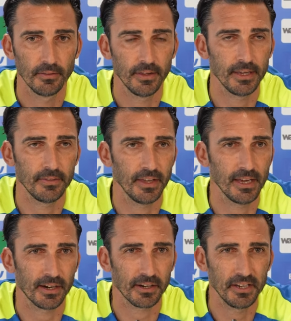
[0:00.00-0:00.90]
they
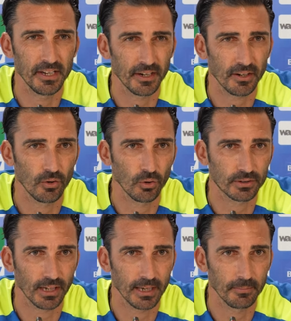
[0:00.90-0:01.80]
they are here long
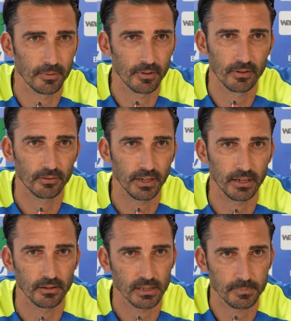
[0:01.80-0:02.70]
time. Uh,
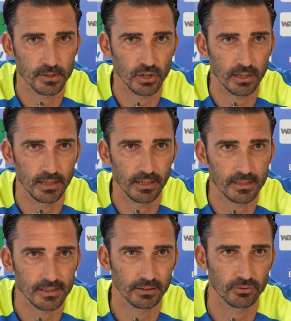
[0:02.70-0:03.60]
okay, especially
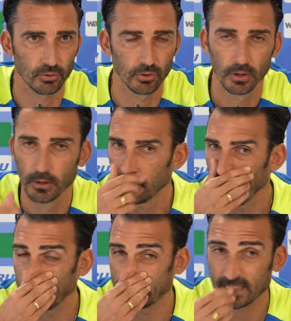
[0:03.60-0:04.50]
Alexandru
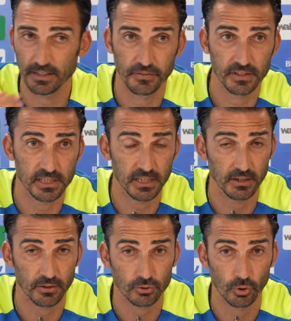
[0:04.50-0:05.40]
and Steph is
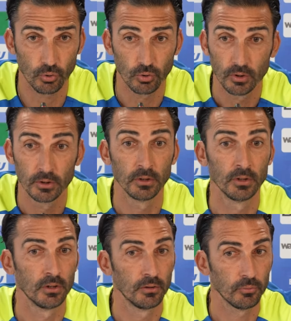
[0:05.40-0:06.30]
here. So
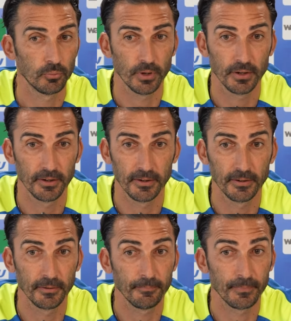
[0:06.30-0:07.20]

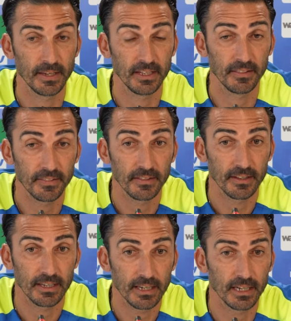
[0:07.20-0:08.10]
uh, in
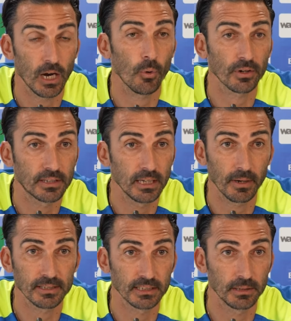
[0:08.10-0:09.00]
in our
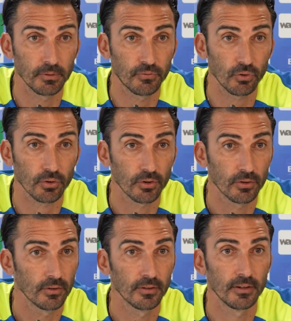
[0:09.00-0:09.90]
team, I said it before,
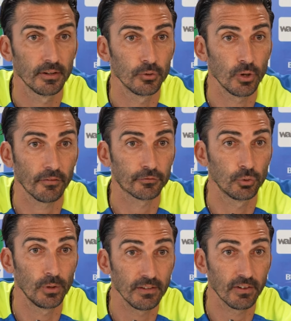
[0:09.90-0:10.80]
you have
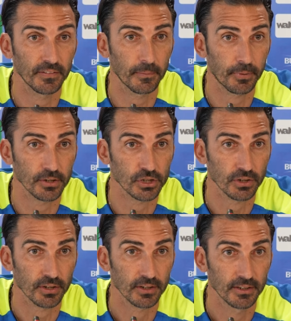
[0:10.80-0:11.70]
to live under
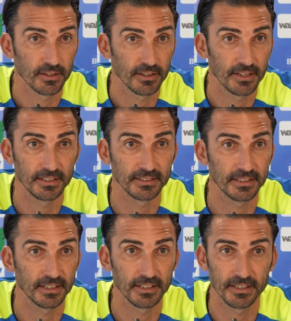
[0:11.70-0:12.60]
pressure, and.
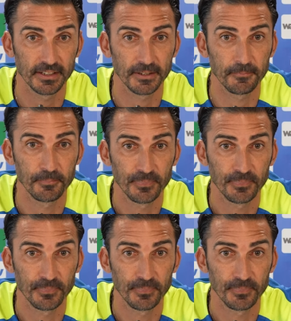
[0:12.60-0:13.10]
Uh,